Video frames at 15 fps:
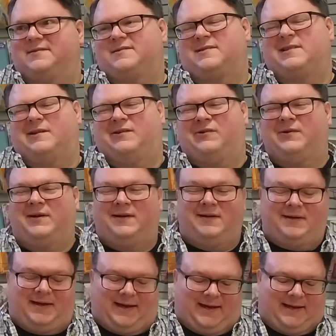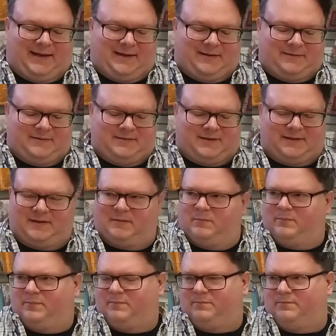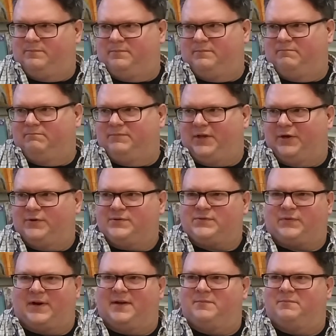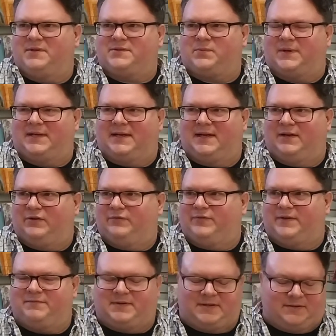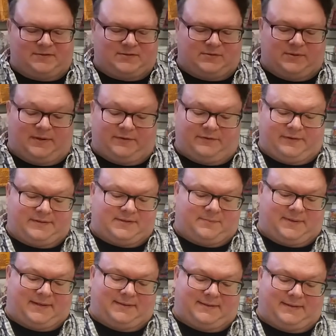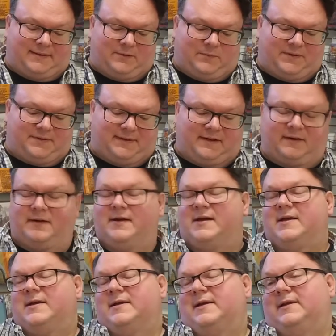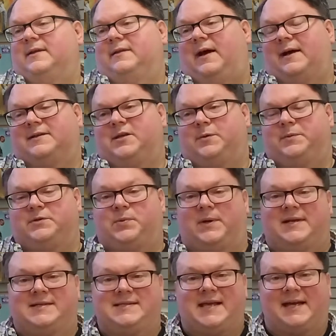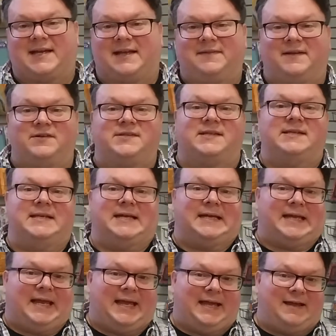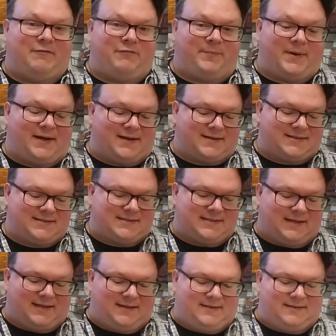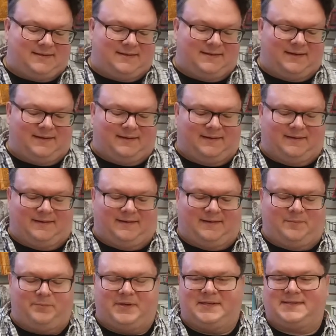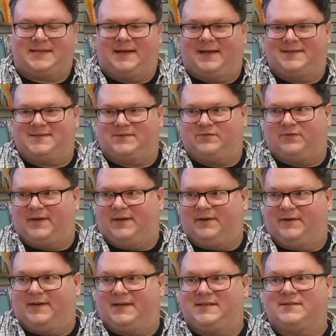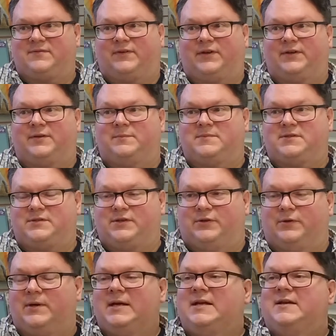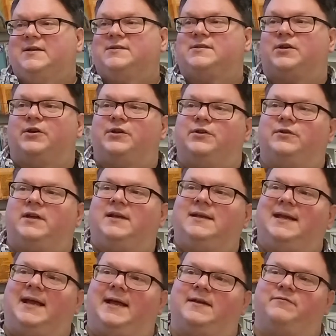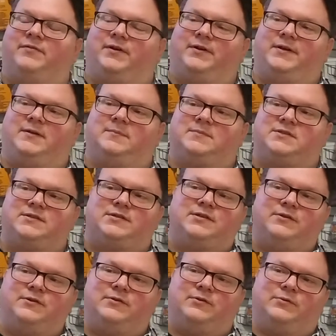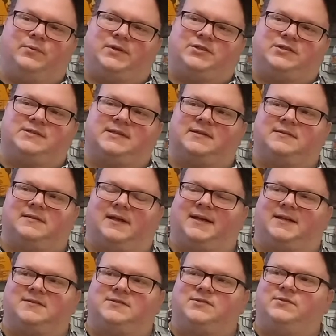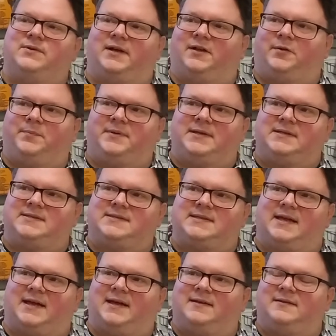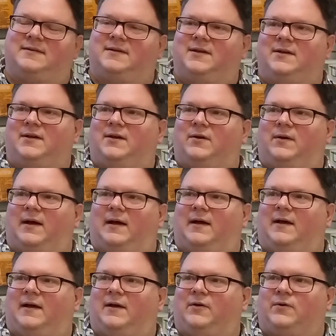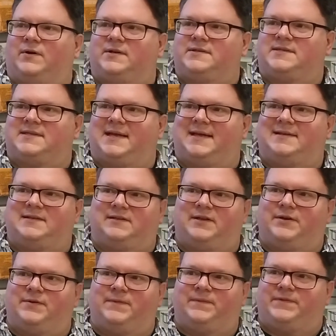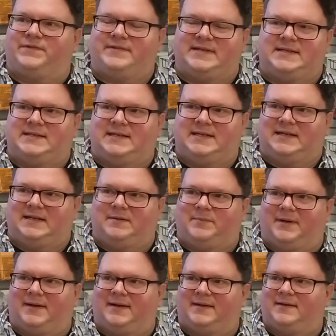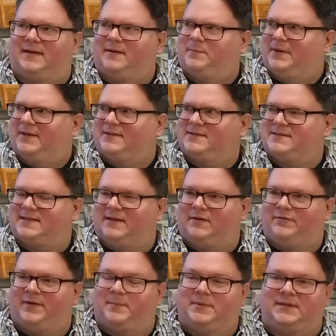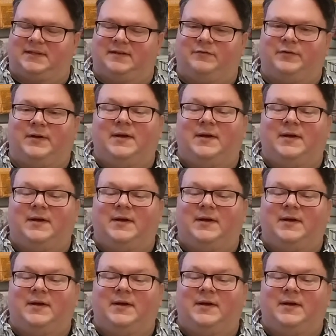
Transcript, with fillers: So, and uh, those run between 150 and 200 depending on what they are. October 22nd, there's a Nick Cave box set, uh, B-sides and rarities, volume two. So you can get volume two, which is a, like a two LP set uh, or a standalone CD by, by itself, I believe.